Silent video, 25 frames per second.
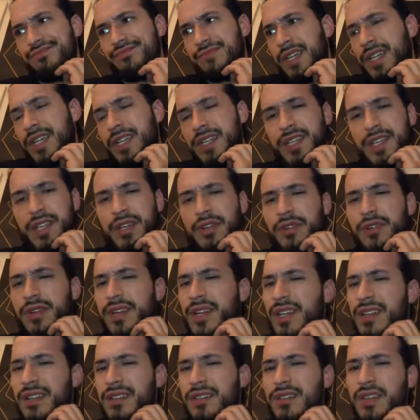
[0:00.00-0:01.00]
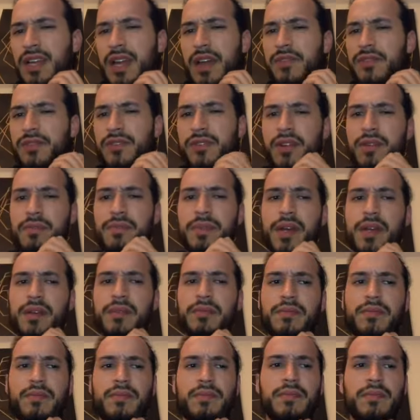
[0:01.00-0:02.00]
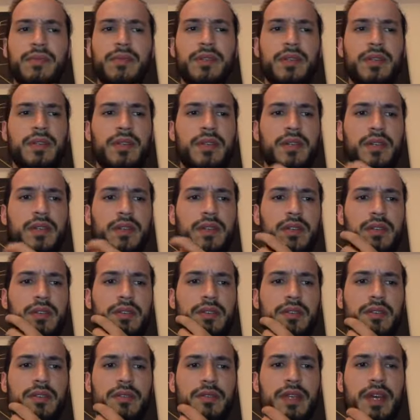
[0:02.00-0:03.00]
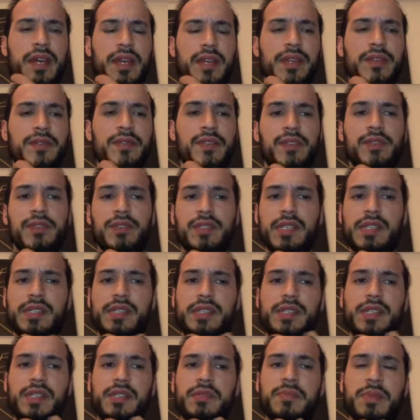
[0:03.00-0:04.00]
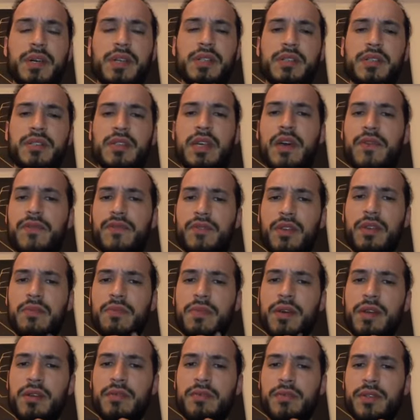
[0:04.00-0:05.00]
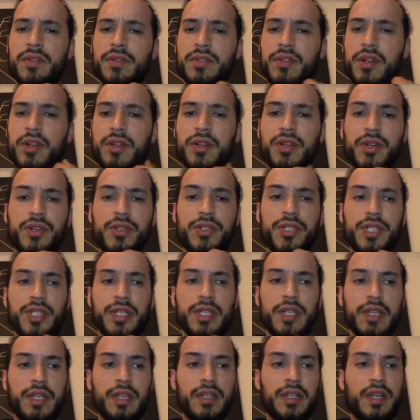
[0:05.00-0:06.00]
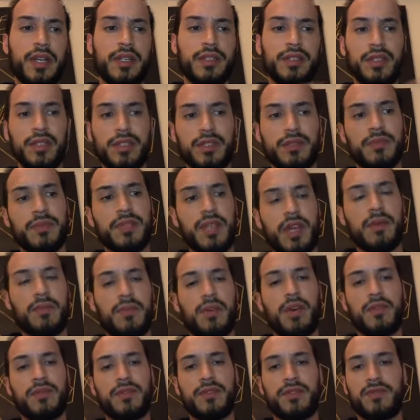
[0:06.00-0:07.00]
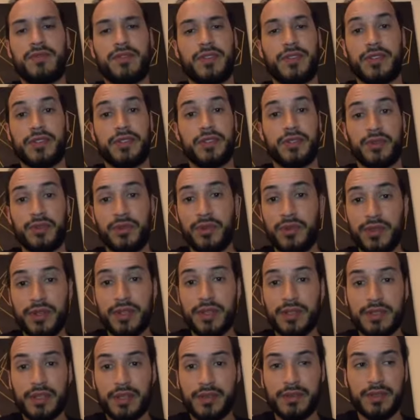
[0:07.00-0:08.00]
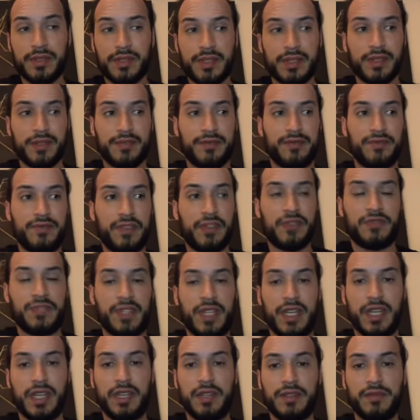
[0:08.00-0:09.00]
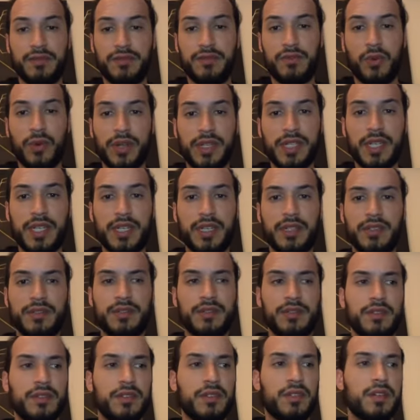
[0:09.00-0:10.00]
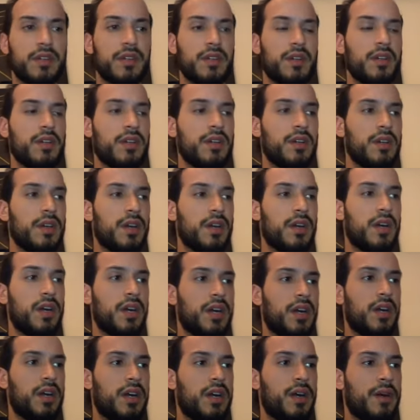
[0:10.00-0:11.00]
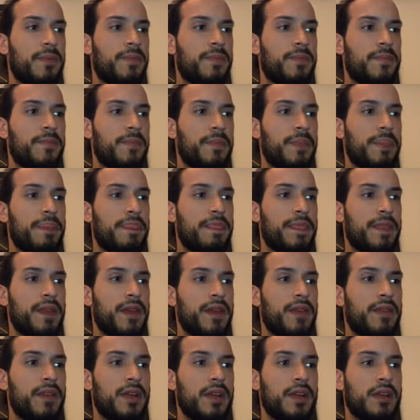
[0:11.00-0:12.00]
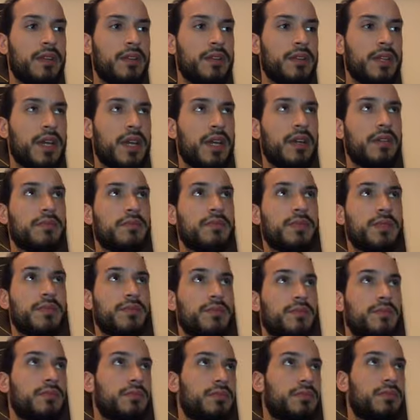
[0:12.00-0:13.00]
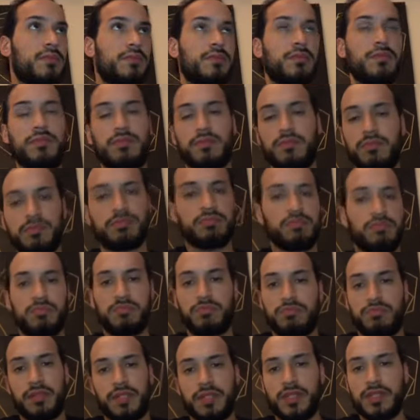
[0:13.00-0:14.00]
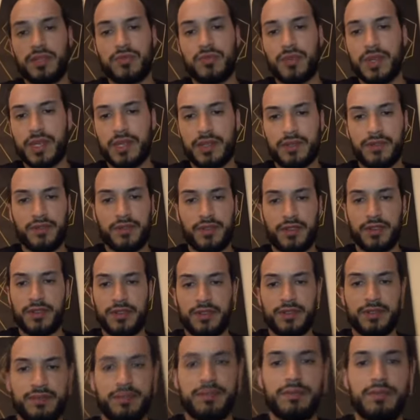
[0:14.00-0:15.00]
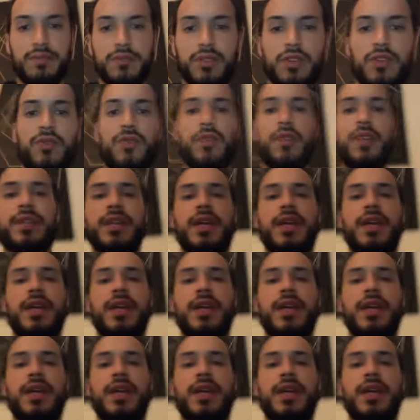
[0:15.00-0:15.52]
a year in after I met him. Not even. It was like 6 months after I met him, I started coaching. And then I took some time off to finish school because I was like 15, 14. And then, yeah, I've been his wing for over a